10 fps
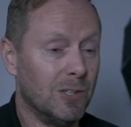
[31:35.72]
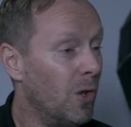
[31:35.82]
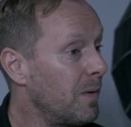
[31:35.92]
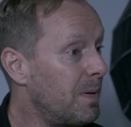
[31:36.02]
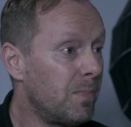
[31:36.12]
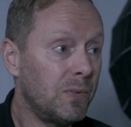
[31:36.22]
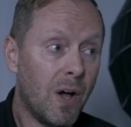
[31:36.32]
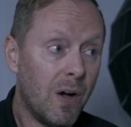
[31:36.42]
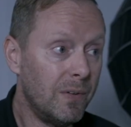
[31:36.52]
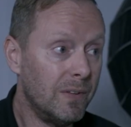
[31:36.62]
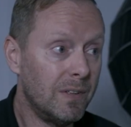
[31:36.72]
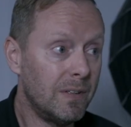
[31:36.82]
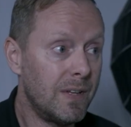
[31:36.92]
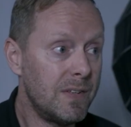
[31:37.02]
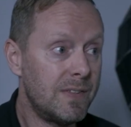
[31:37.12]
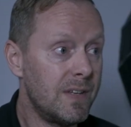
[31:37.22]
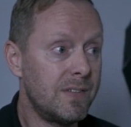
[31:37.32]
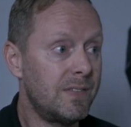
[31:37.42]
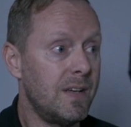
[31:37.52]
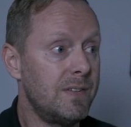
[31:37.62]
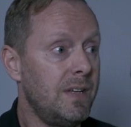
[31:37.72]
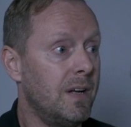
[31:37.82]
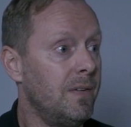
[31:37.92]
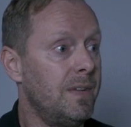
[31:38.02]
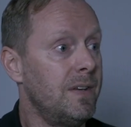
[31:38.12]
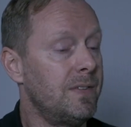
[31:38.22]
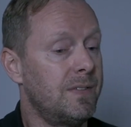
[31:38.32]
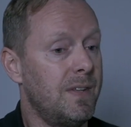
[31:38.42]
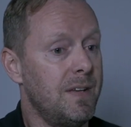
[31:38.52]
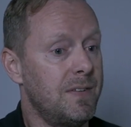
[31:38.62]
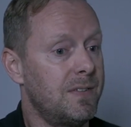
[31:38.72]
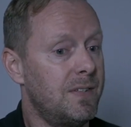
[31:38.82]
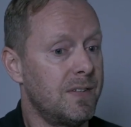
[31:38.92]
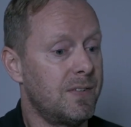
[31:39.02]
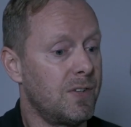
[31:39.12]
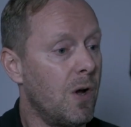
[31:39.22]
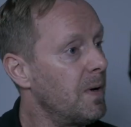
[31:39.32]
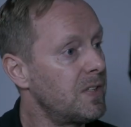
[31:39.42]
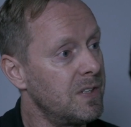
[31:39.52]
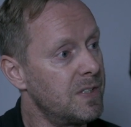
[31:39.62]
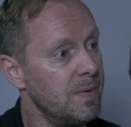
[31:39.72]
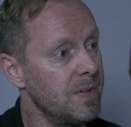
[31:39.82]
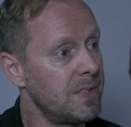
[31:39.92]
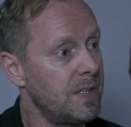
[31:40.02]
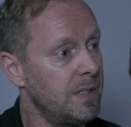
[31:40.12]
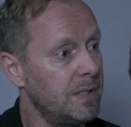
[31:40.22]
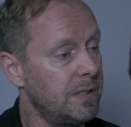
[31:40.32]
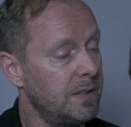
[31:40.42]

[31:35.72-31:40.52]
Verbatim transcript: lot of people don't. No. There's, there's, there's, you know, there's, there's just so I mean, much. Conspiracy. We, we, ha-